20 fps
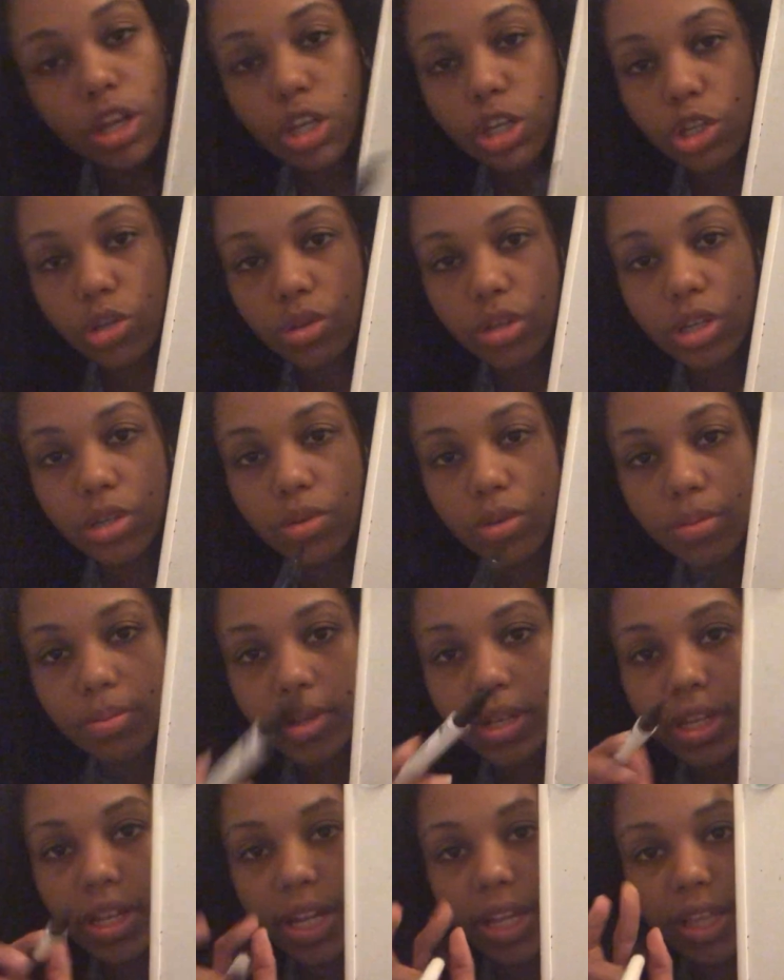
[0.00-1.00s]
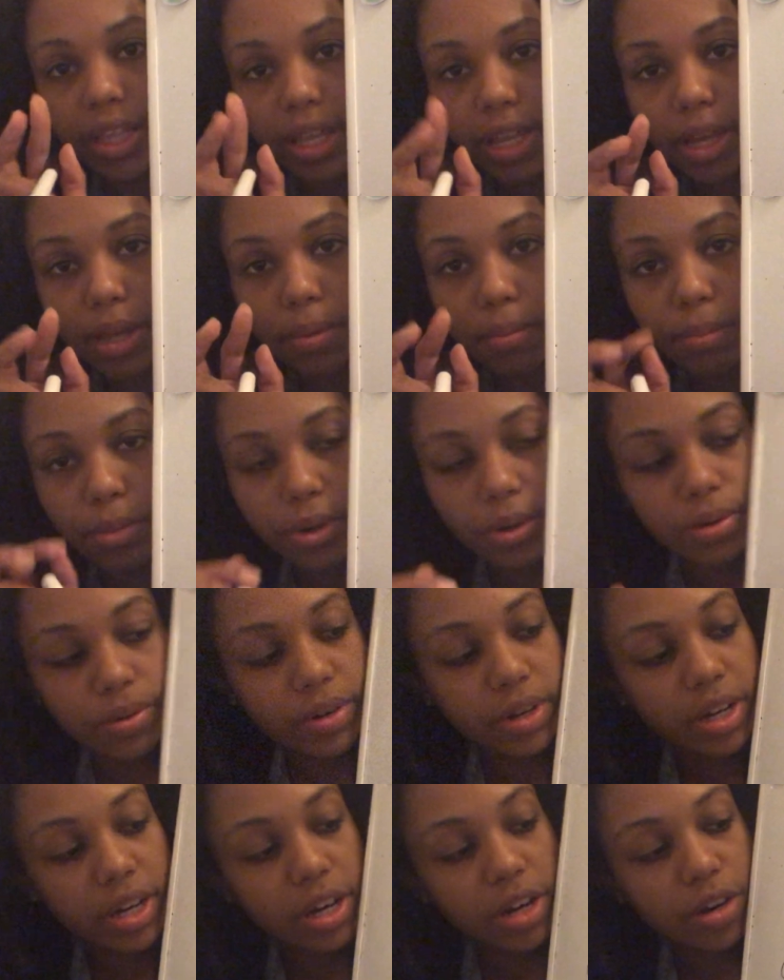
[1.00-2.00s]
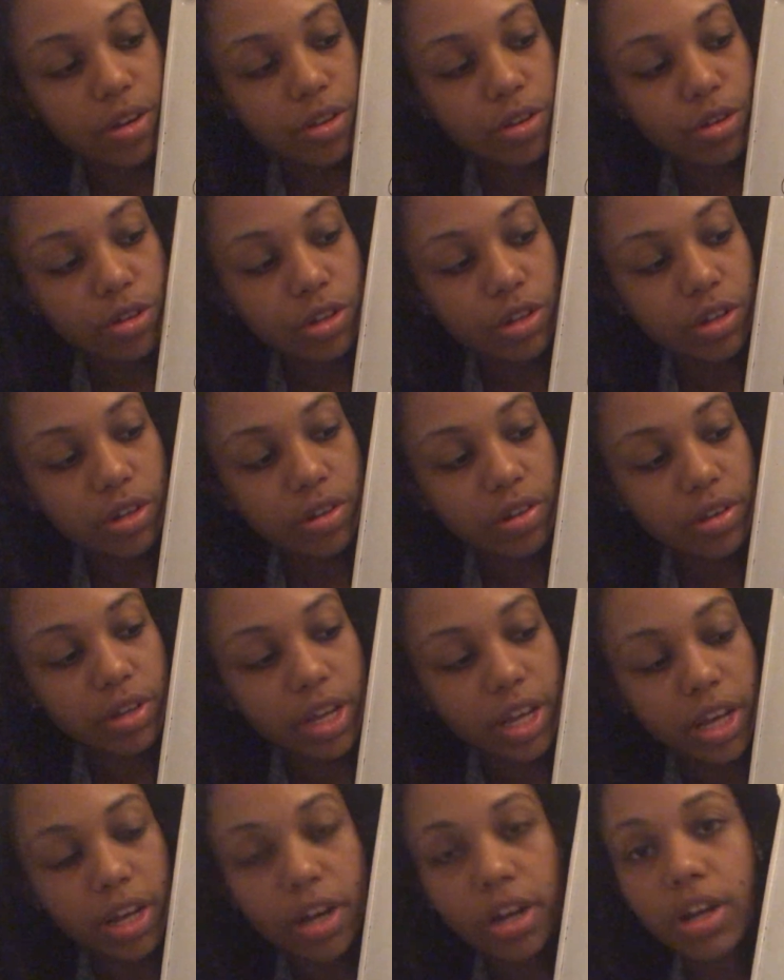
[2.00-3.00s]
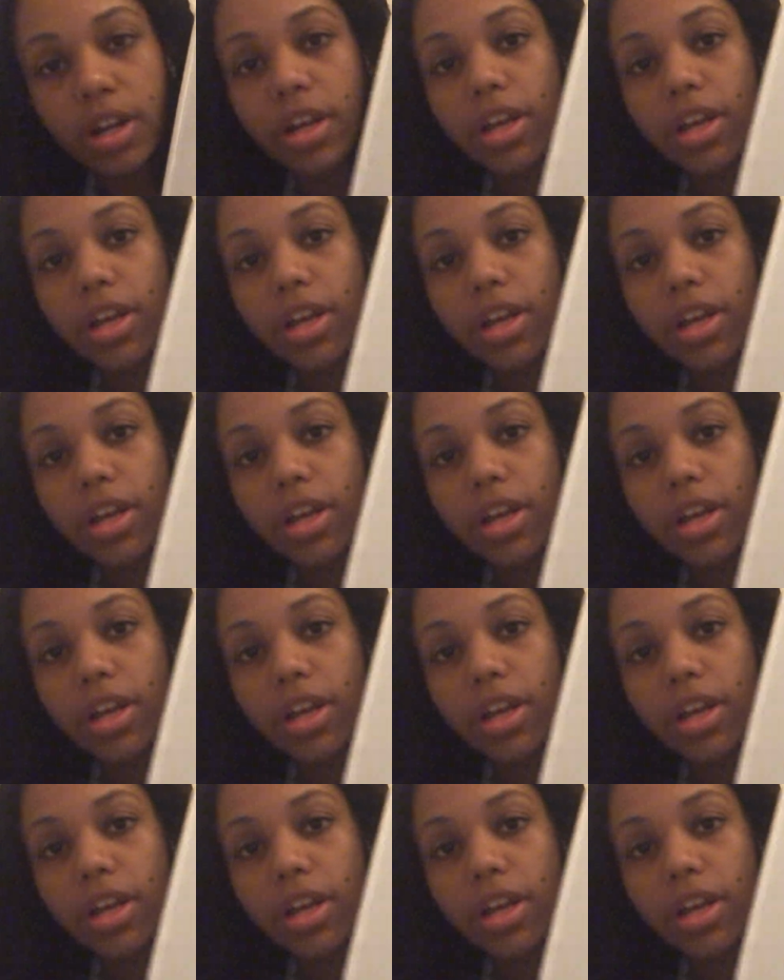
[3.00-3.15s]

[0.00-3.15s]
So this would be like the hip bone, and another circle here,